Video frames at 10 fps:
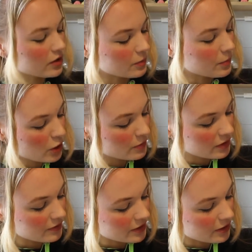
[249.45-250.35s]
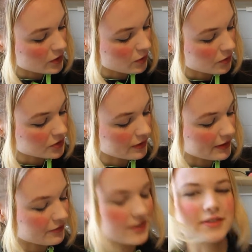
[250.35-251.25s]
At the bottom of the video, you also
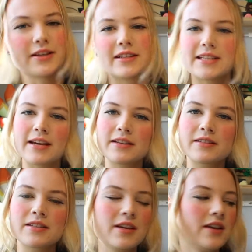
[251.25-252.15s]
have this text.